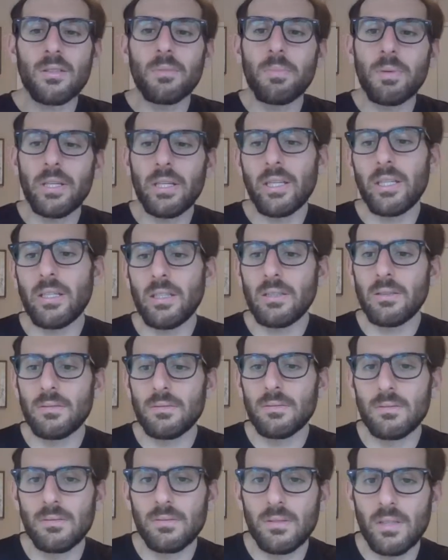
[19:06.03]
to be
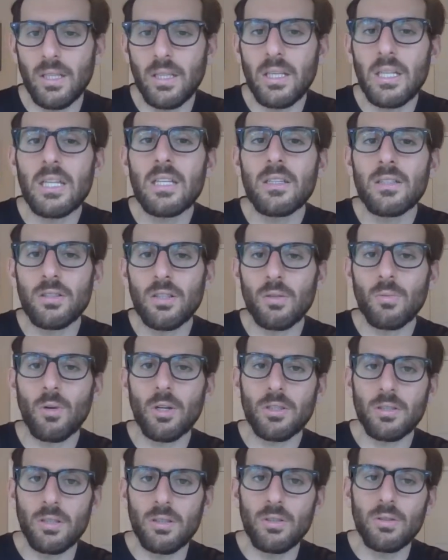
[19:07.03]
an easier
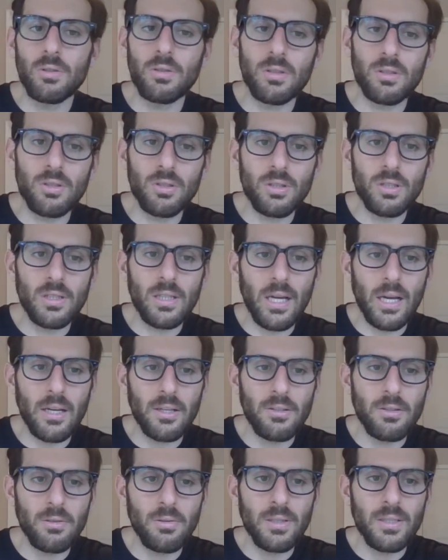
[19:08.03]
one to do because you could kind
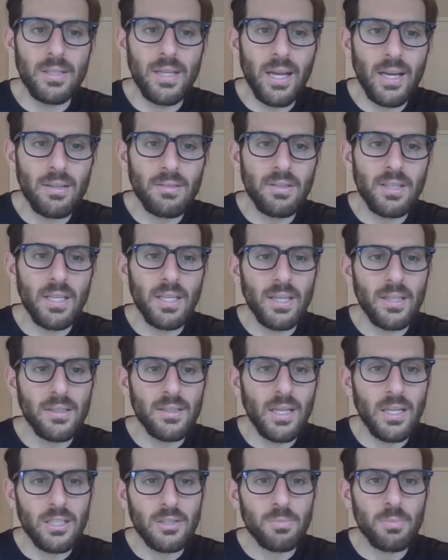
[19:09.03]
of do it daily
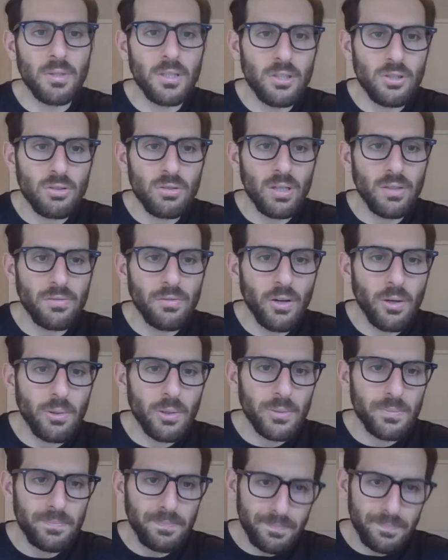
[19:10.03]
and, and it's pretty
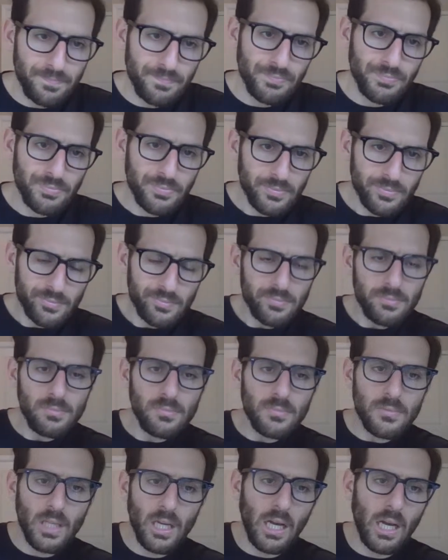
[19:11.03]
straightforward.
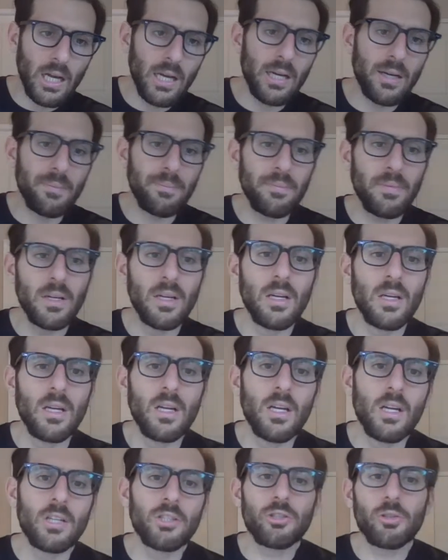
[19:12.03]
Um,
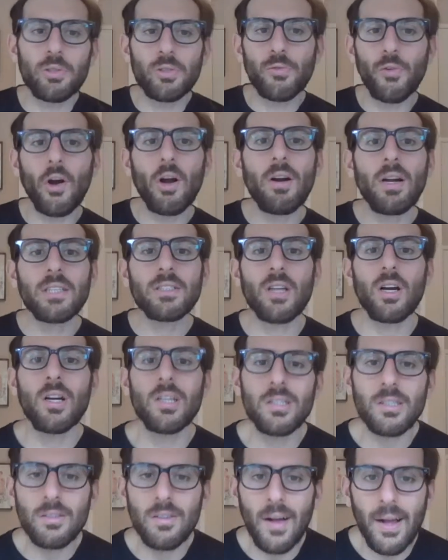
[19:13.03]
so as far as
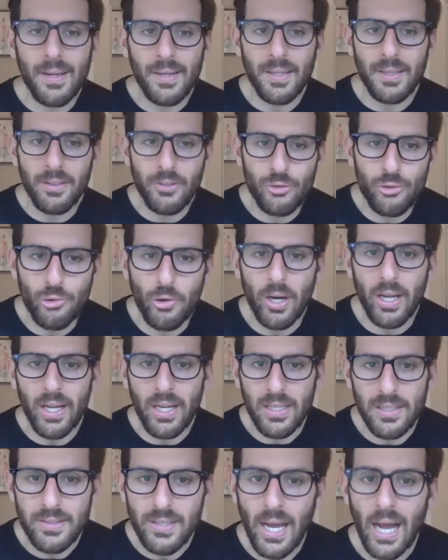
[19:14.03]
unclogging the
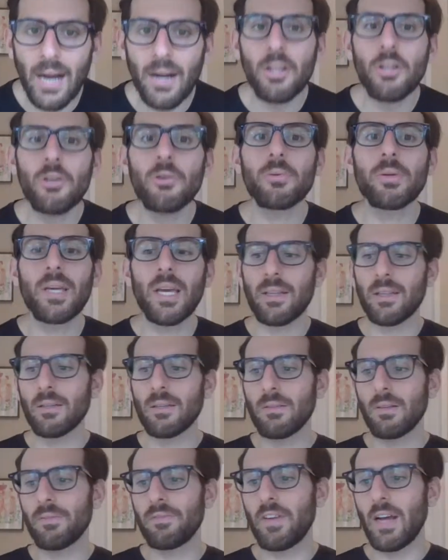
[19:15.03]
drains, how do you get the
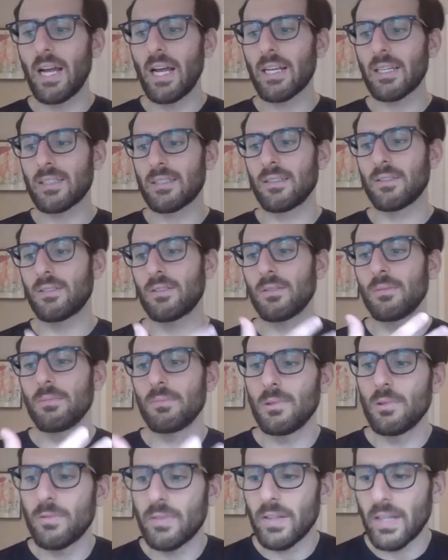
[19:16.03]
lymphatic system
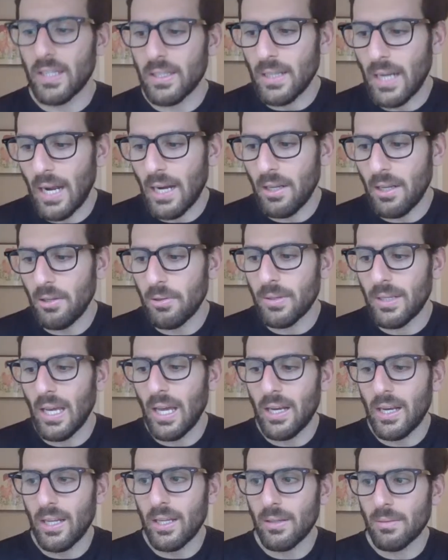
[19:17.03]
moving? How do you
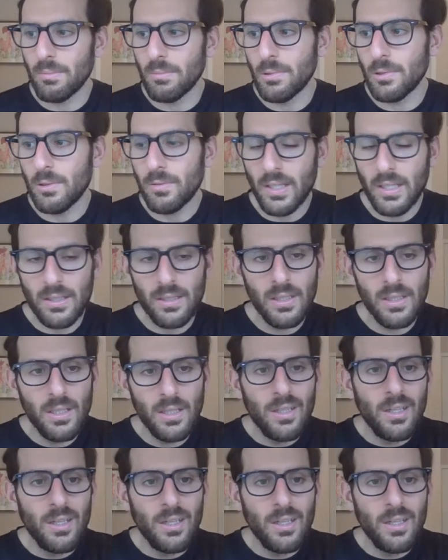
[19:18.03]
get it moving?